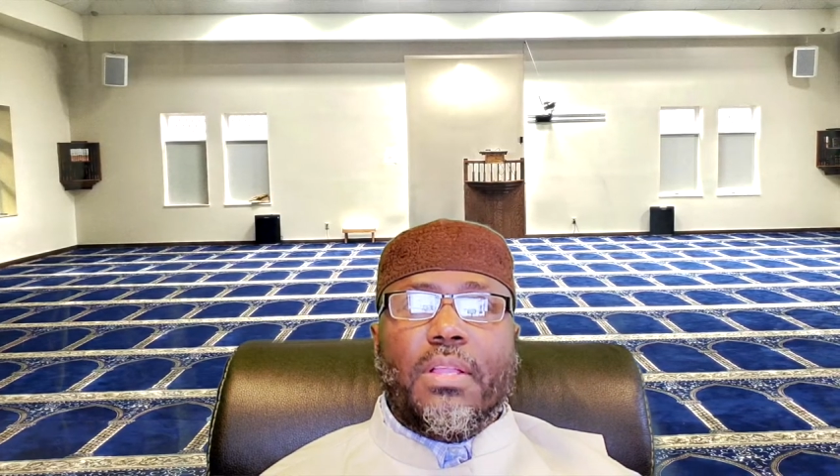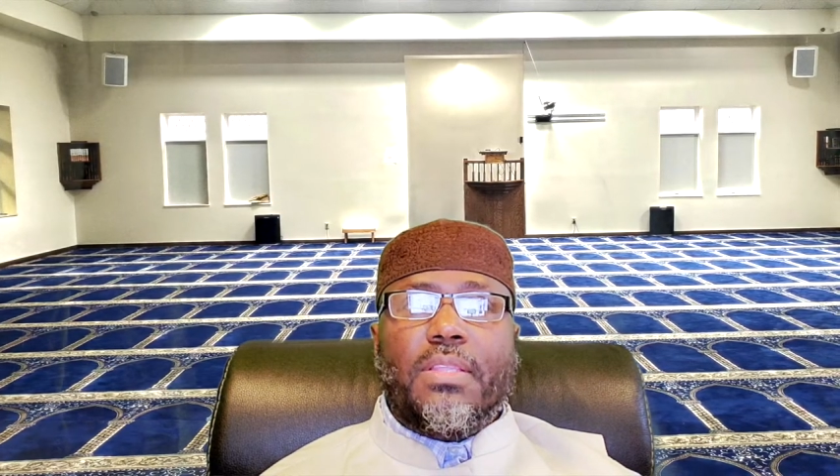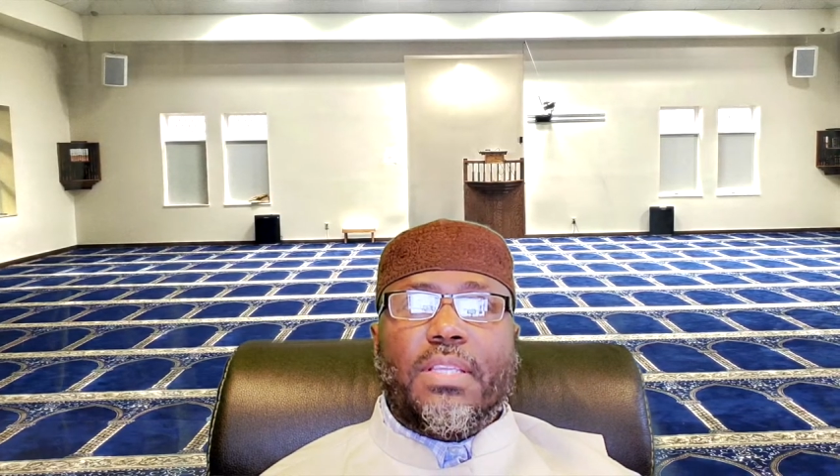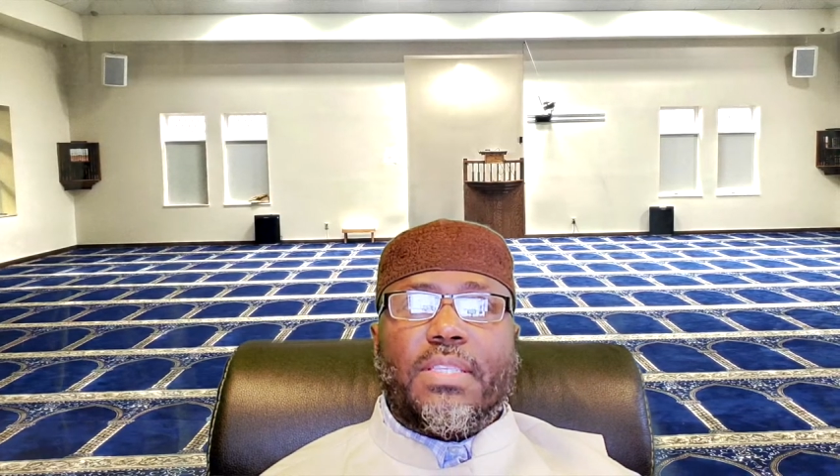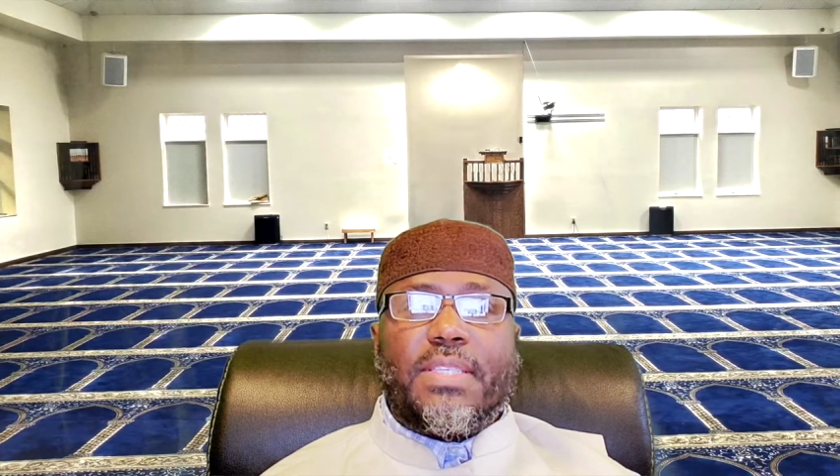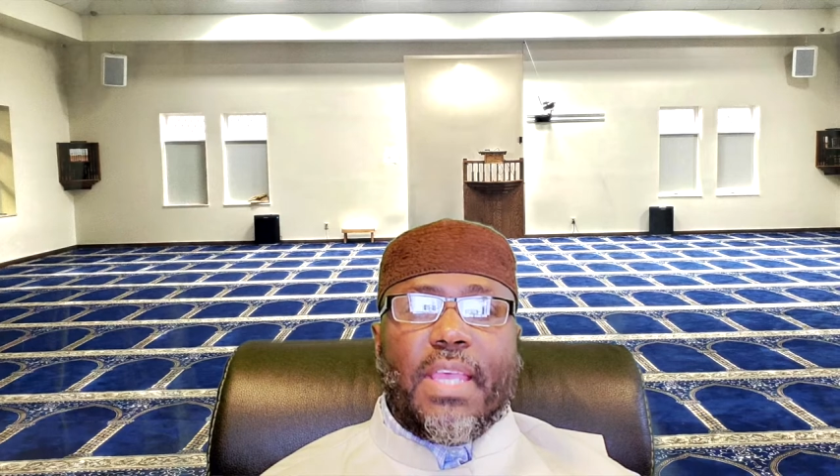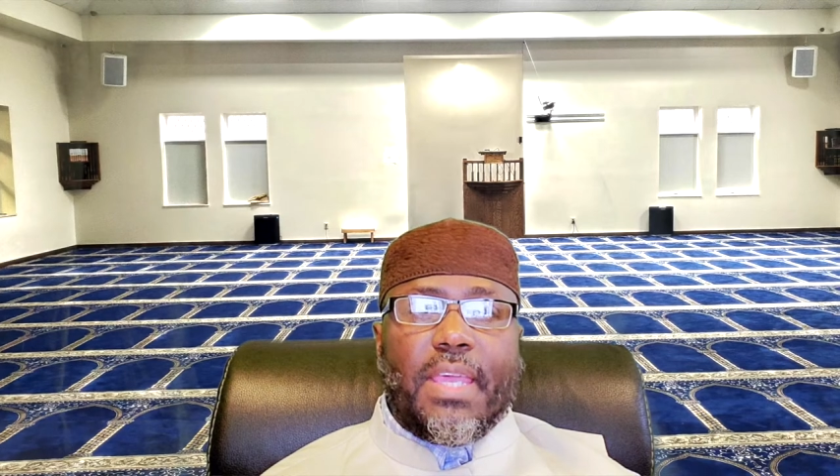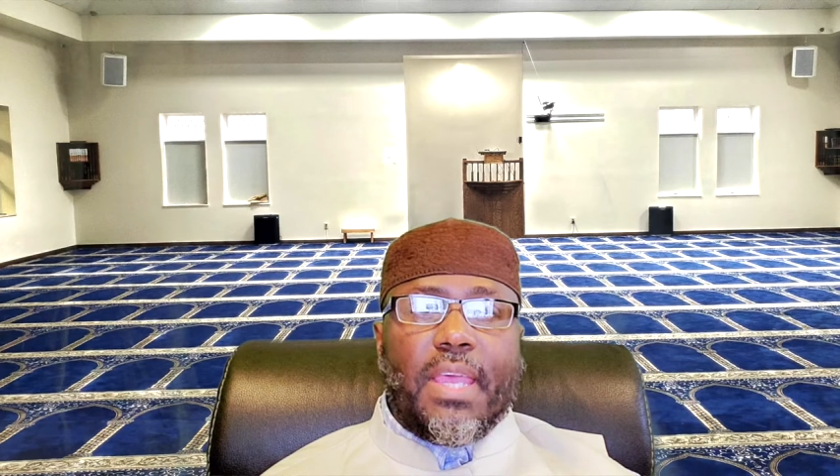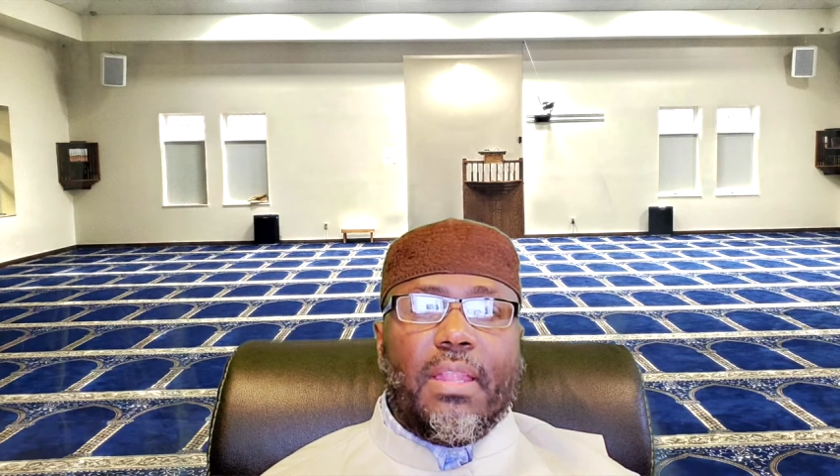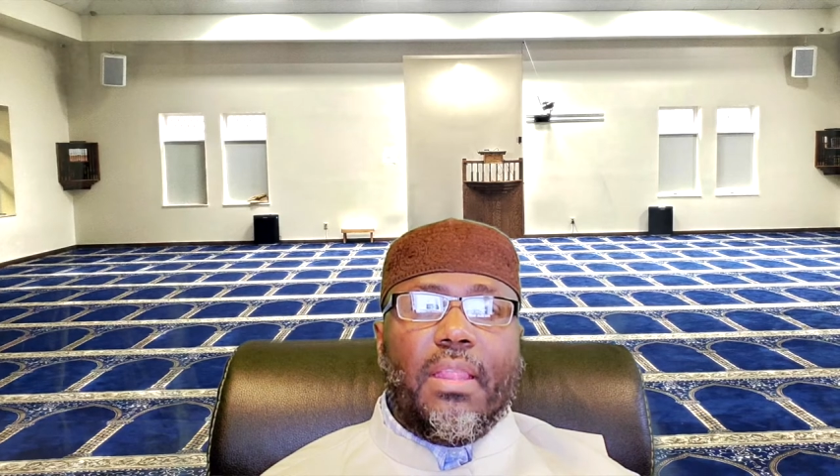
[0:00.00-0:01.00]
The
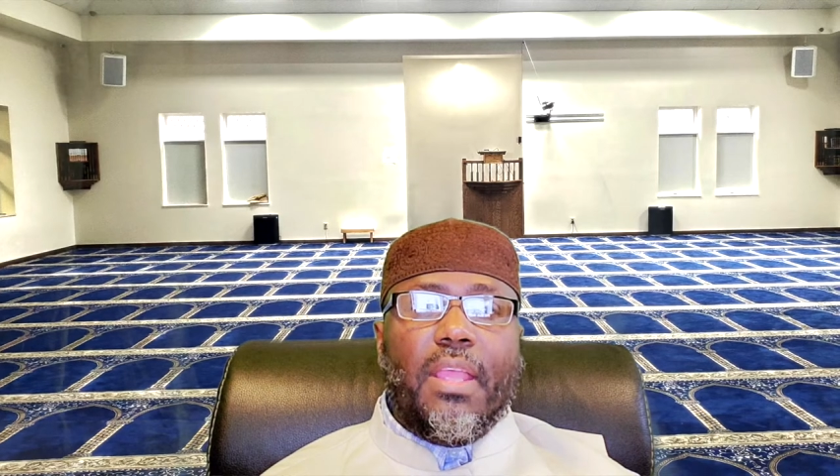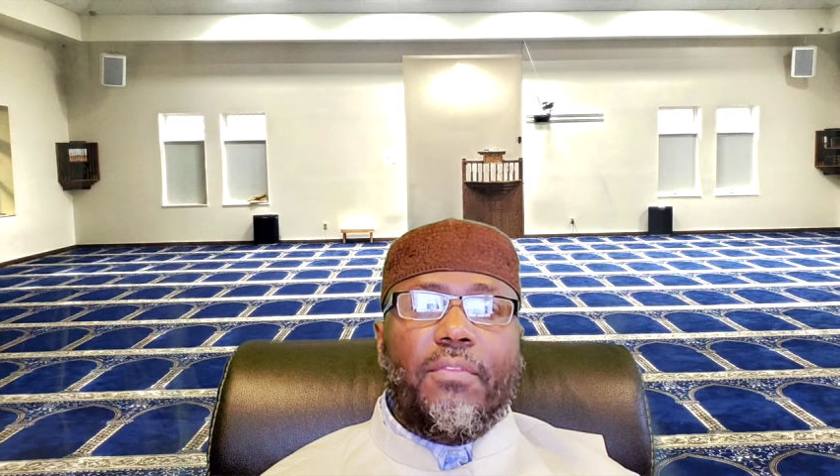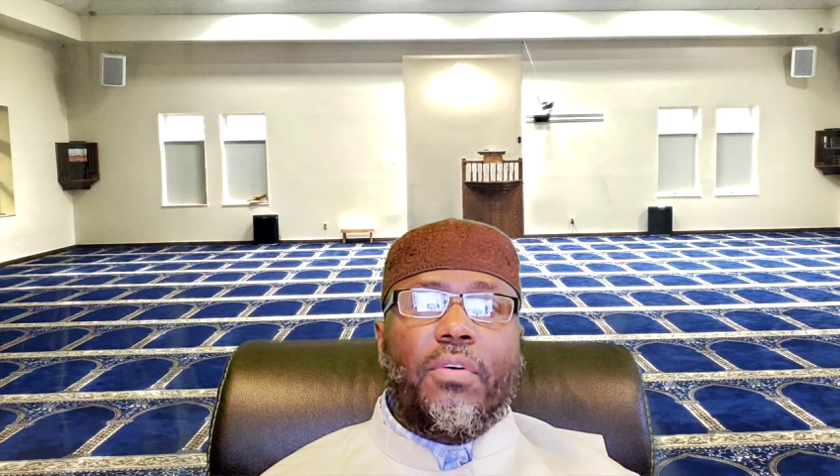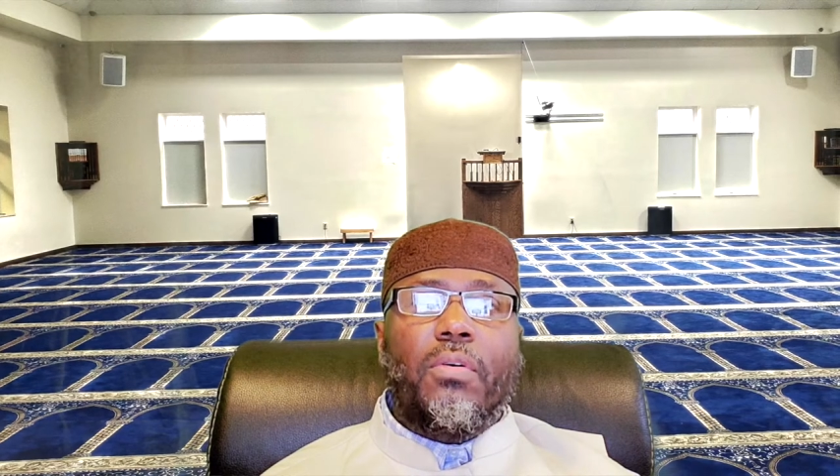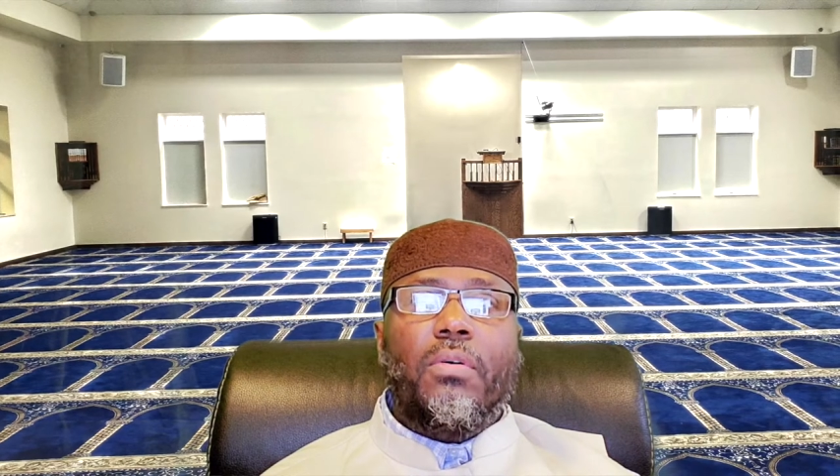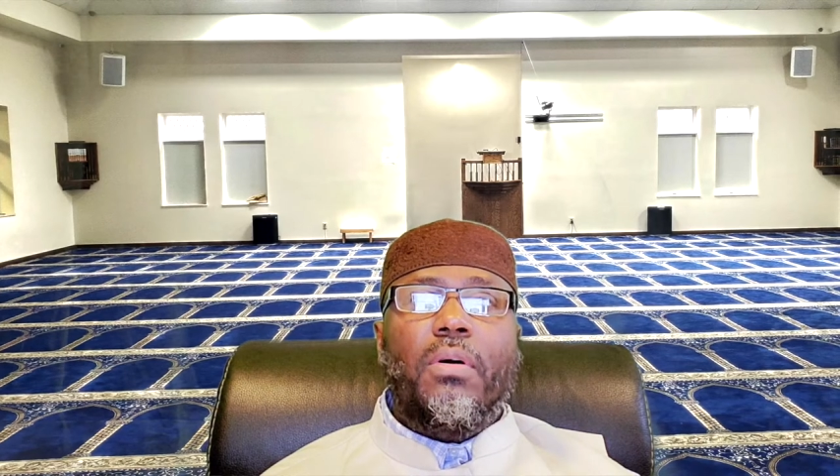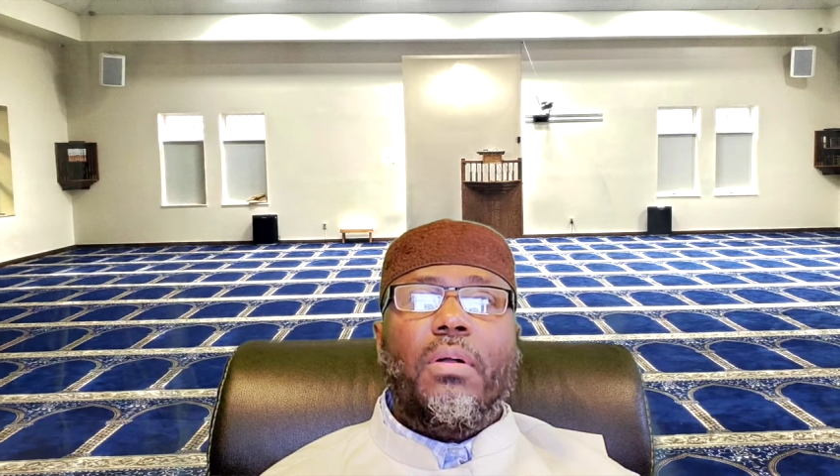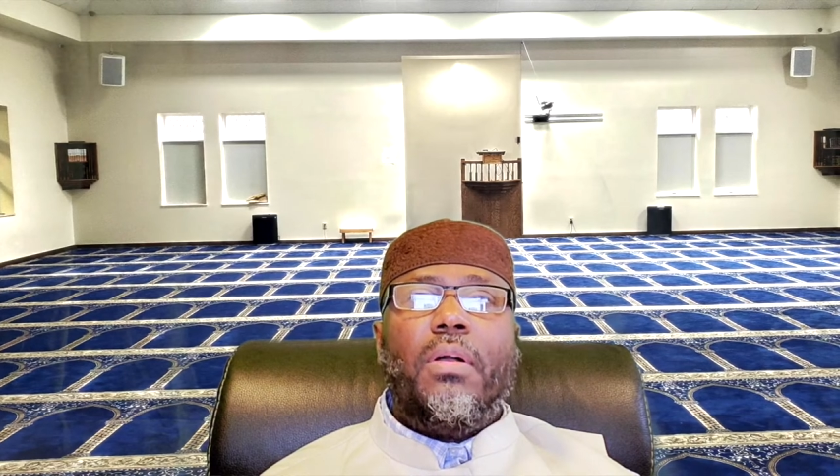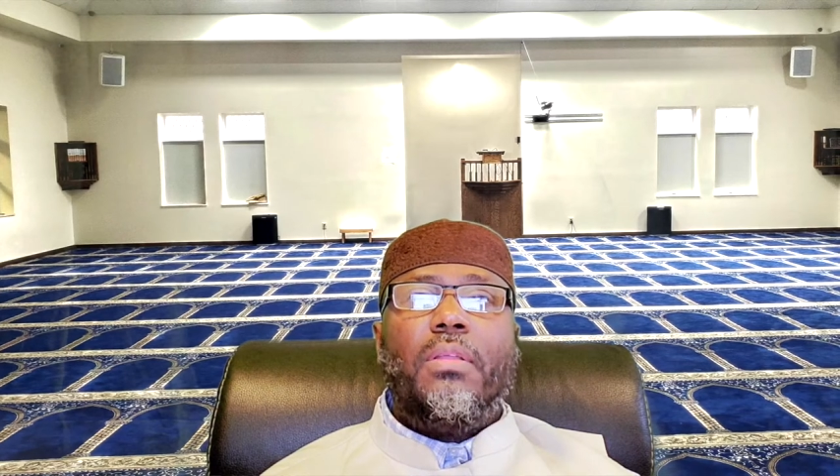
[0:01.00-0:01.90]
second level,